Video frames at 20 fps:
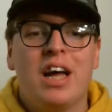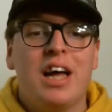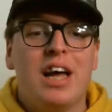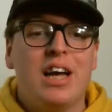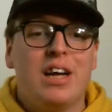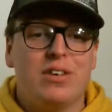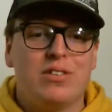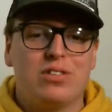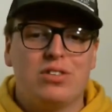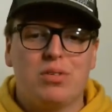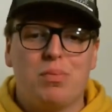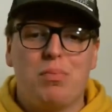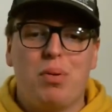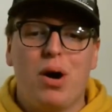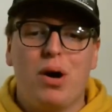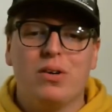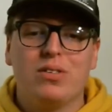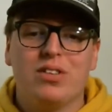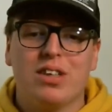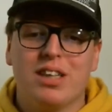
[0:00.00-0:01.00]
He was
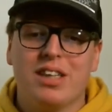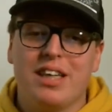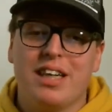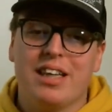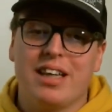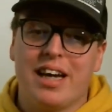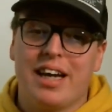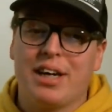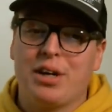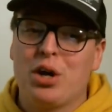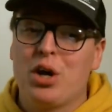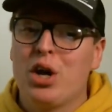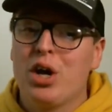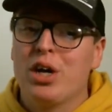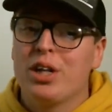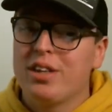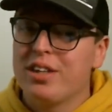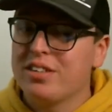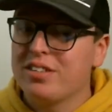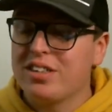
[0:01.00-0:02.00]
supposedly like
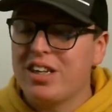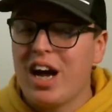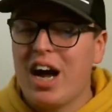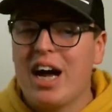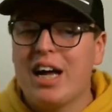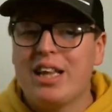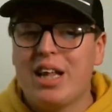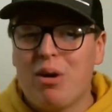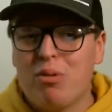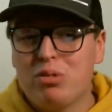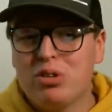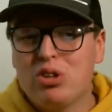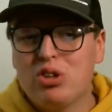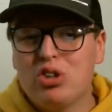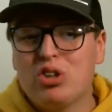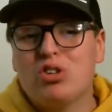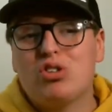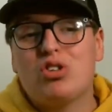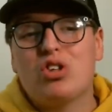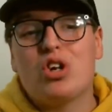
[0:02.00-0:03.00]
this guy that was
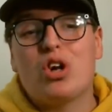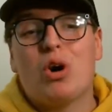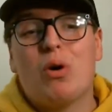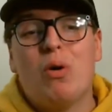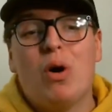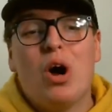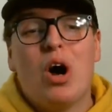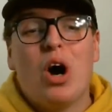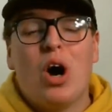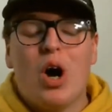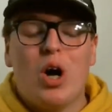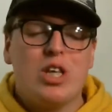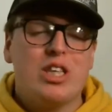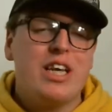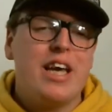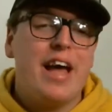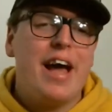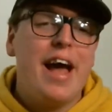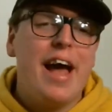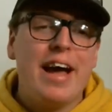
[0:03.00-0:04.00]
just you know on
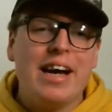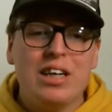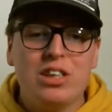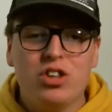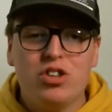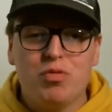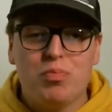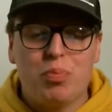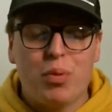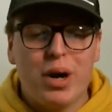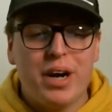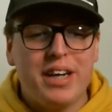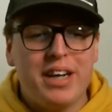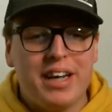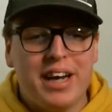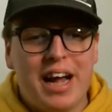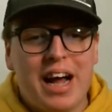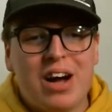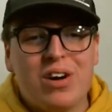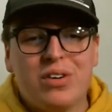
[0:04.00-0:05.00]
the edge of
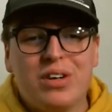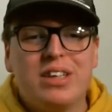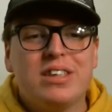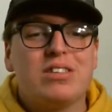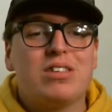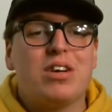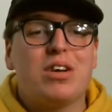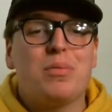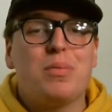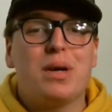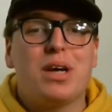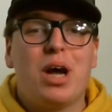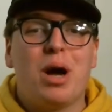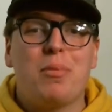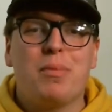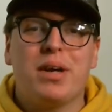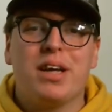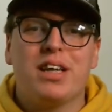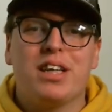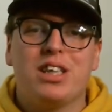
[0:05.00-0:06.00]
breaking out, and he's going to be
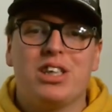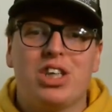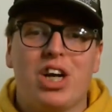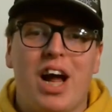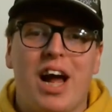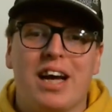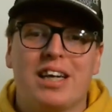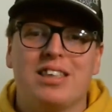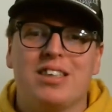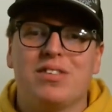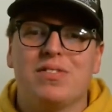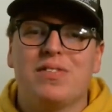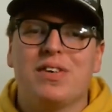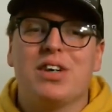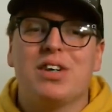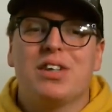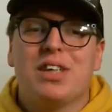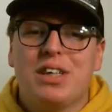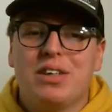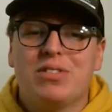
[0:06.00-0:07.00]
coming into
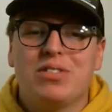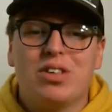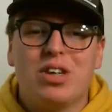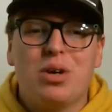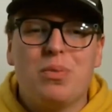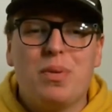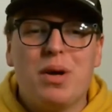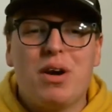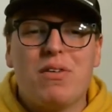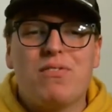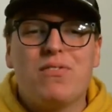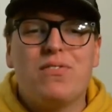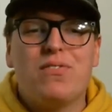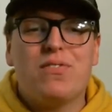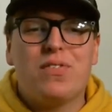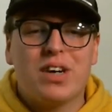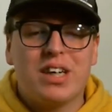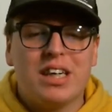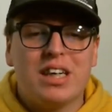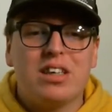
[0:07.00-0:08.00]
Jacksonville, and he was going to be a
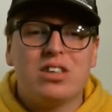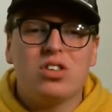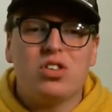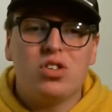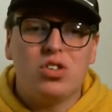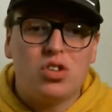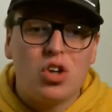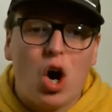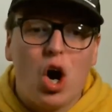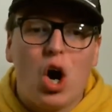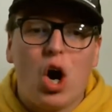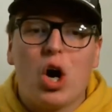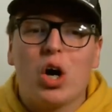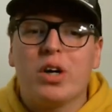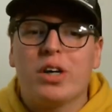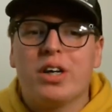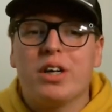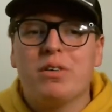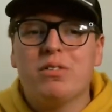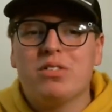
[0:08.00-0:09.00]
freaking
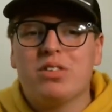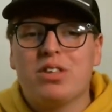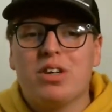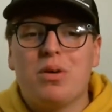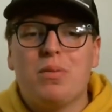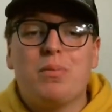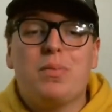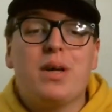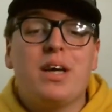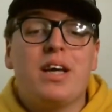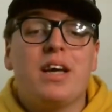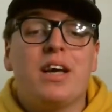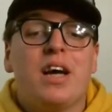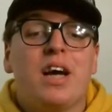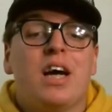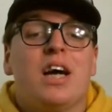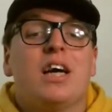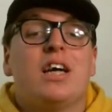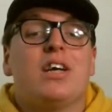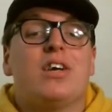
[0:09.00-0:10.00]
dog and he was going to be,
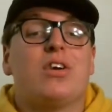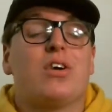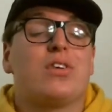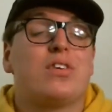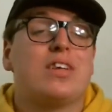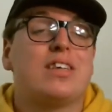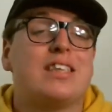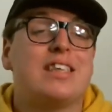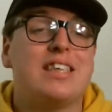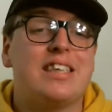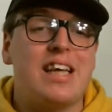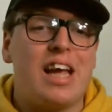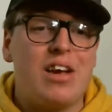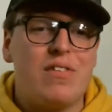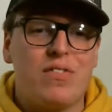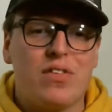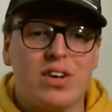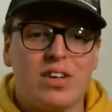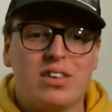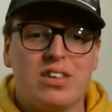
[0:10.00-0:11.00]
you know, the
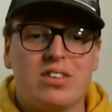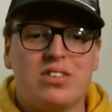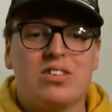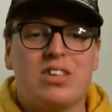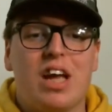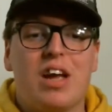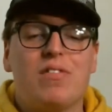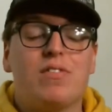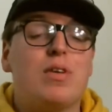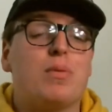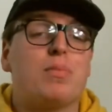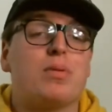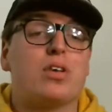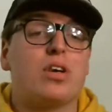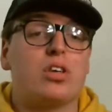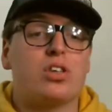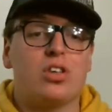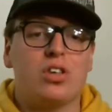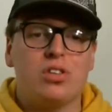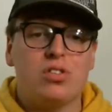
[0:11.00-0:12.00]
savior at the safety
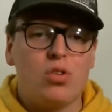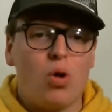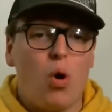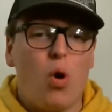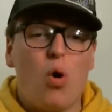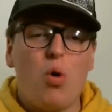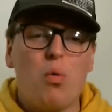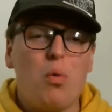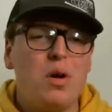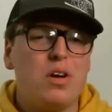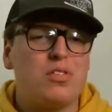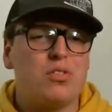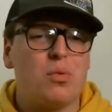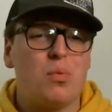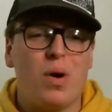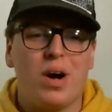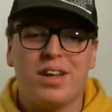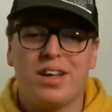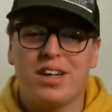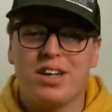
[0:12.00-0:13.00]
position. It's the whole reason
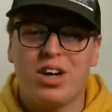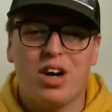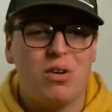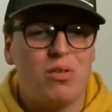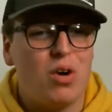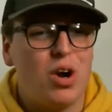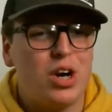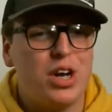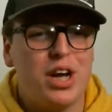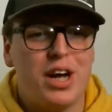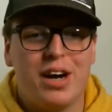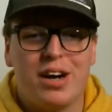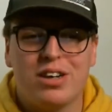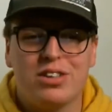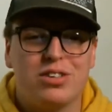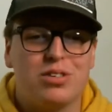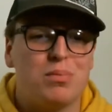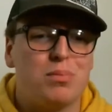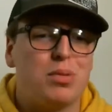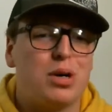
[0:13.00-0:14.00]
why they cut Ronnie
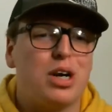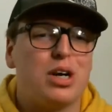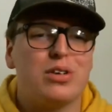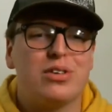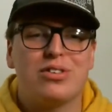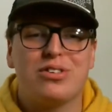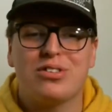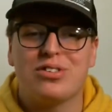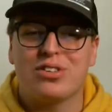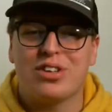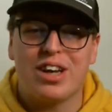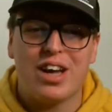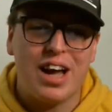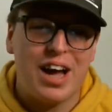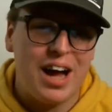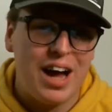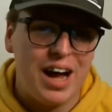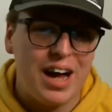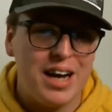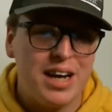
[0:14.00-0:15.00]
Harrison, bro. This is a
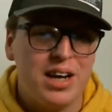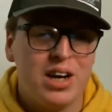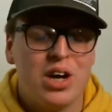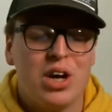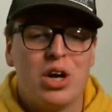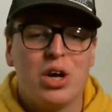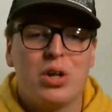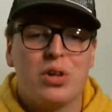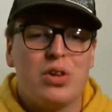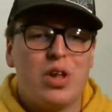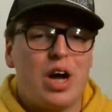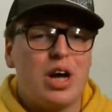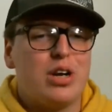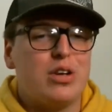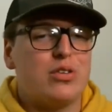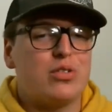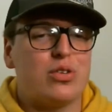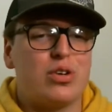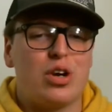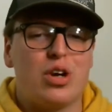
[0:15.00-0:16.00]
guy that
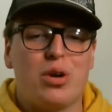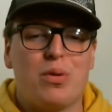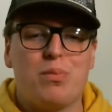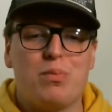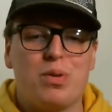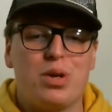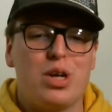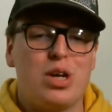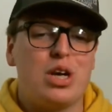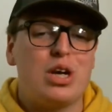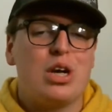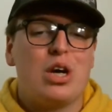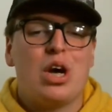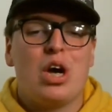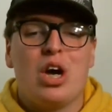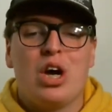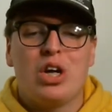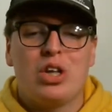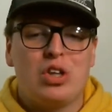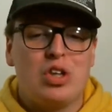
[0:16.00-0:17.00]
is going to be,
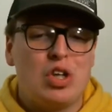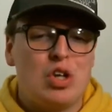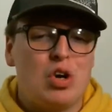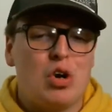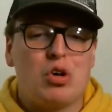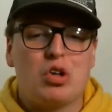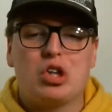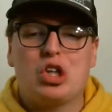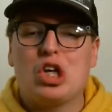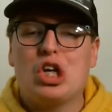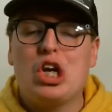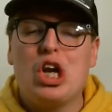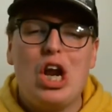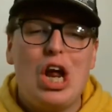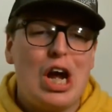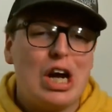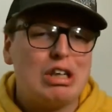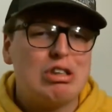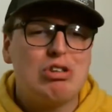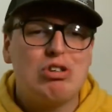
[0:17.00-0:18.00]
you know, the
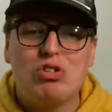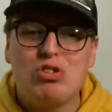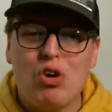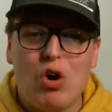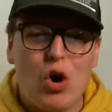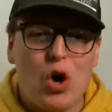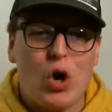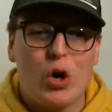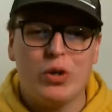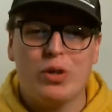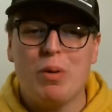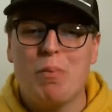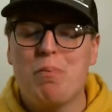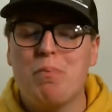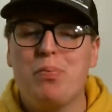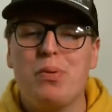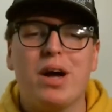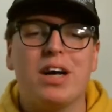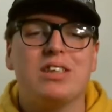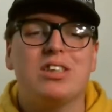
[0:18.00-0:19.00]
next star, the
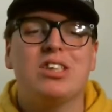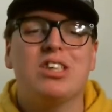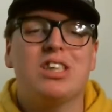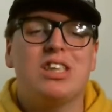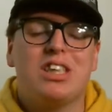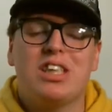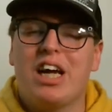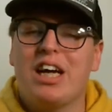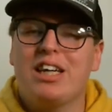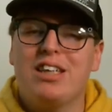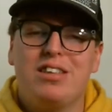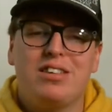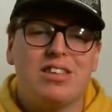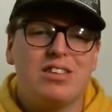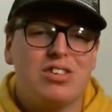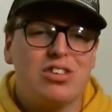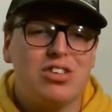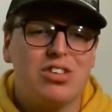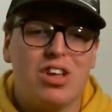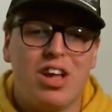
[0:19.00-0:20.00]
best thing
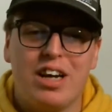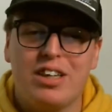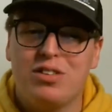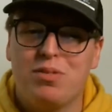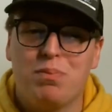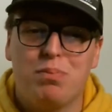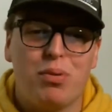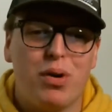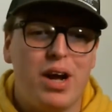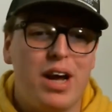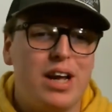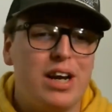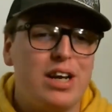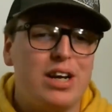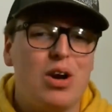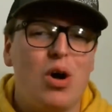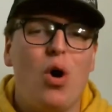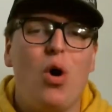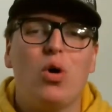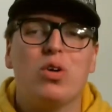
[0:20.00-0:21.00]
since sliced bread,
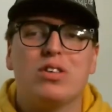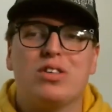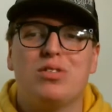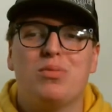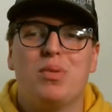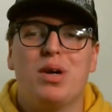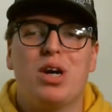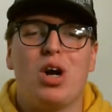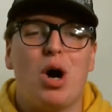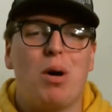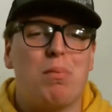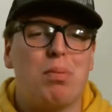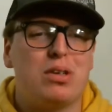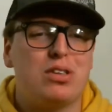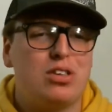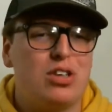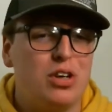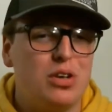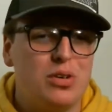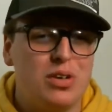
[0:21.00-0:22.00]
an ultimate
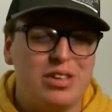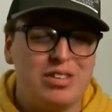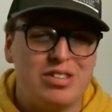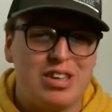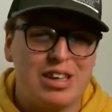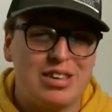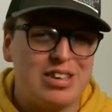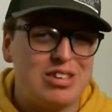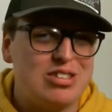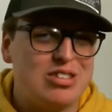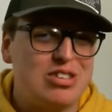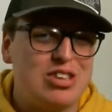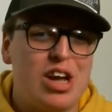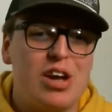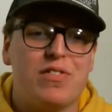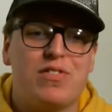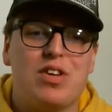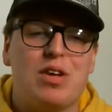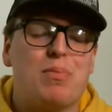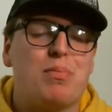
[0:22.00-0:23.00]
opportunist at the
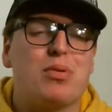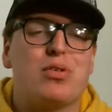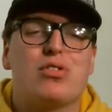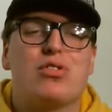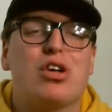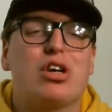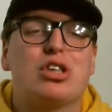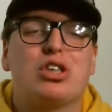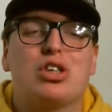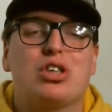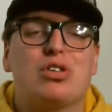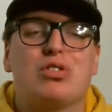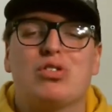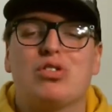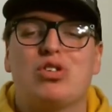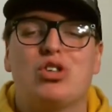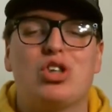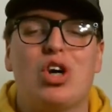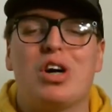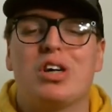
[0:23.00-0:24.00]
safety
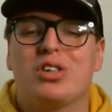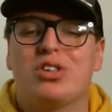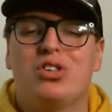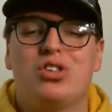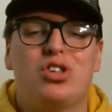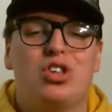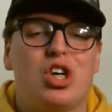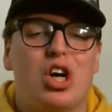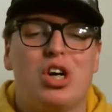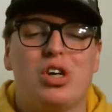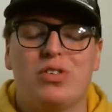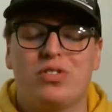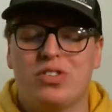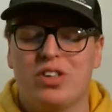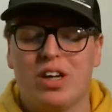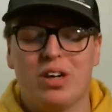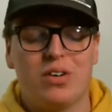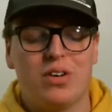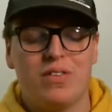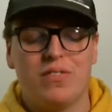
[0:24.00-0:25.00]
position. Josh Jones.
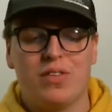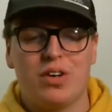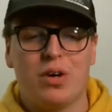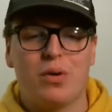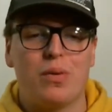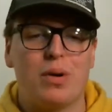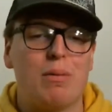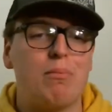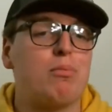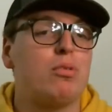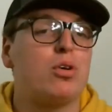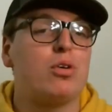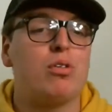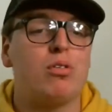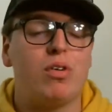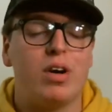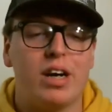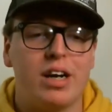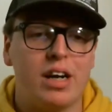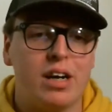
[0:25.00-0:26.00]
I don't even know what I'm
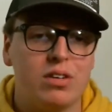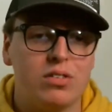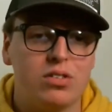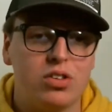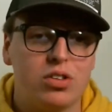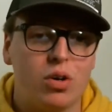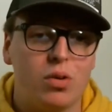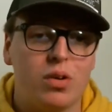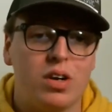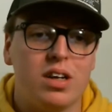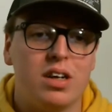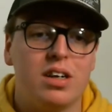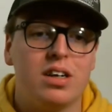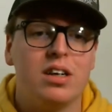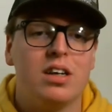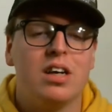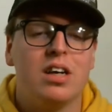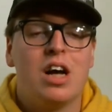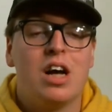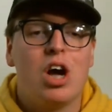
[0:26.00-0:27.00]
doing right now. I'm just going on a
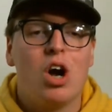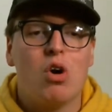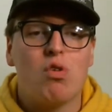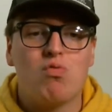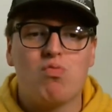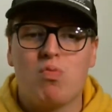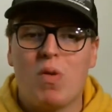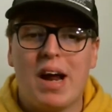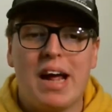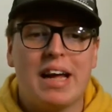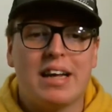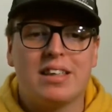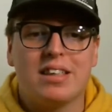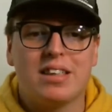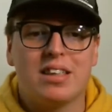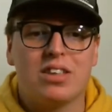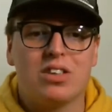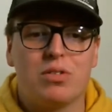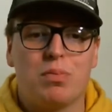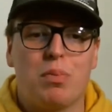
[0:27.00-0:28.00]
rant
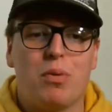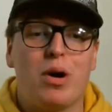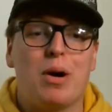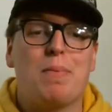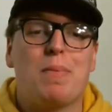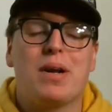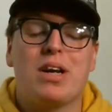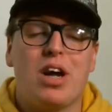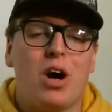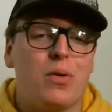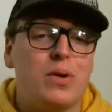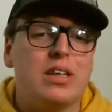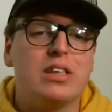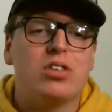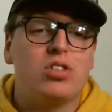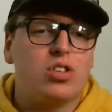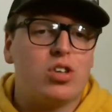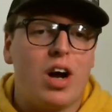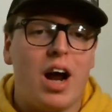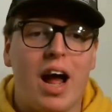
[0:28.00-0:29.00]
at this point. But no, he's
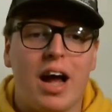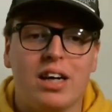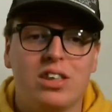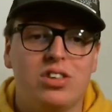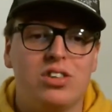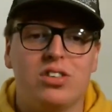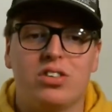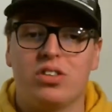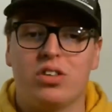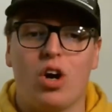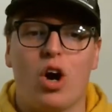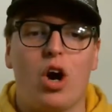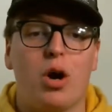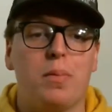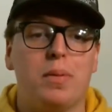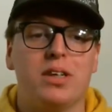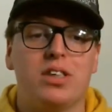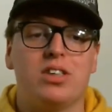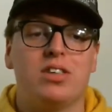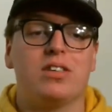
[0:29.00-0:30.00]
trash. He's
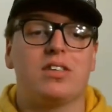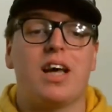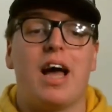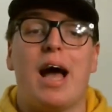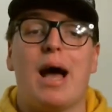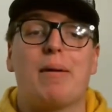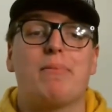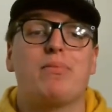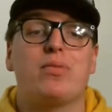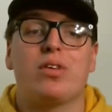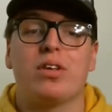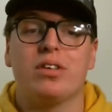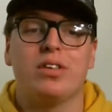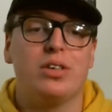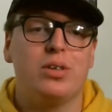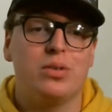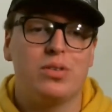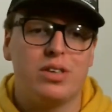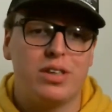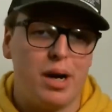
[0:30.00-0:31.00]
garbage. He's
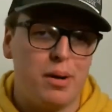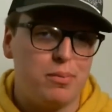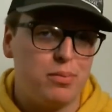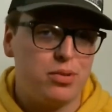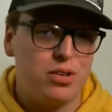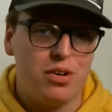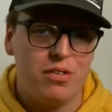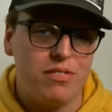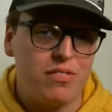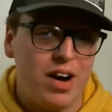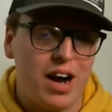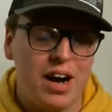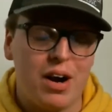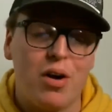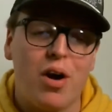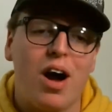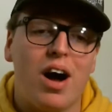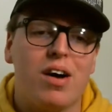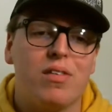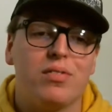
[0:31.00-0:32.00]
absolute dumpster
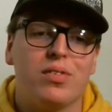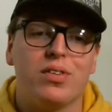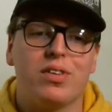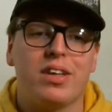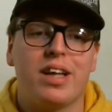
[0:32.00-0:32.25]
fire awful.